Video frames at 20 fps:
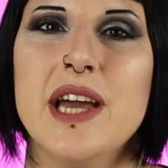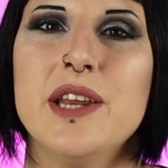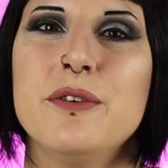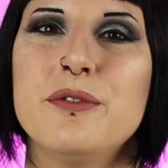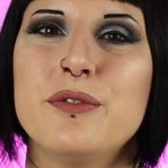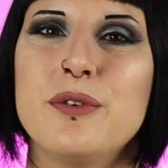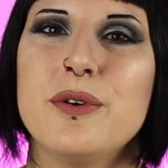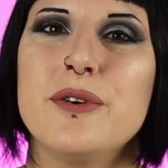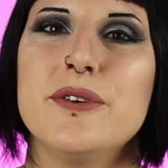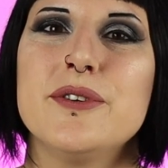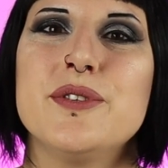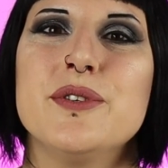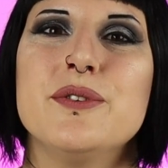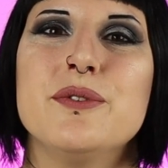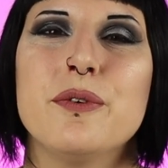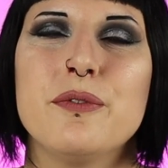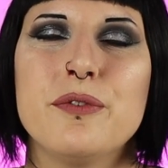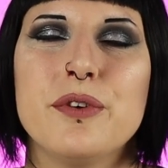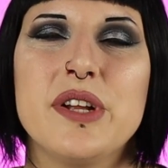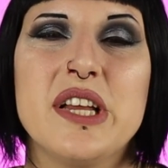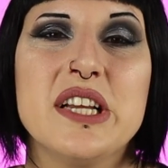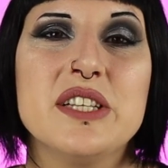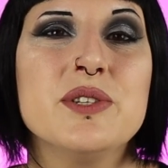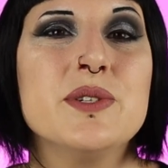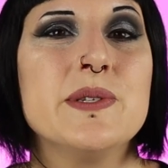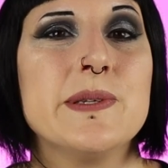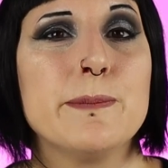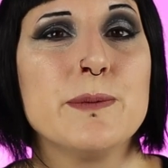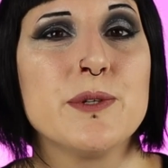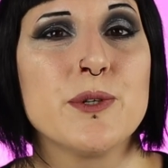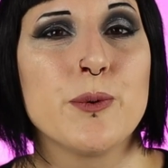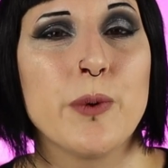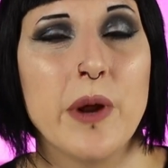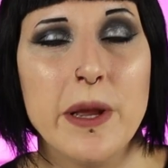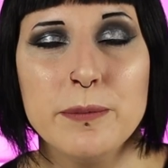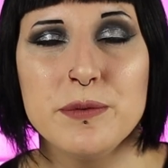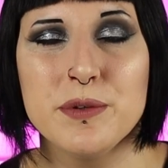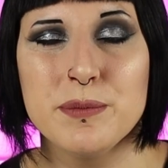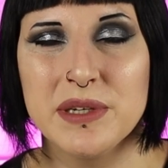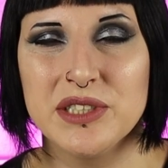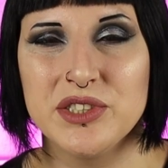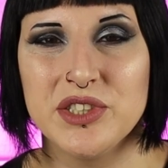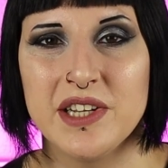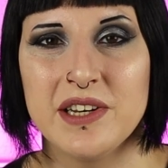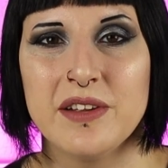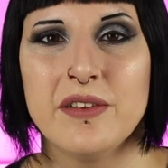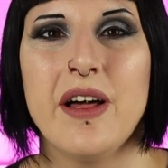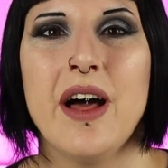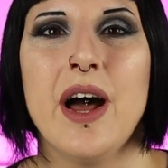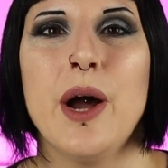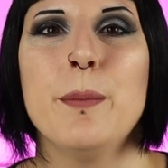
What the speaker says: and of course don't forget to subscribe to my channel.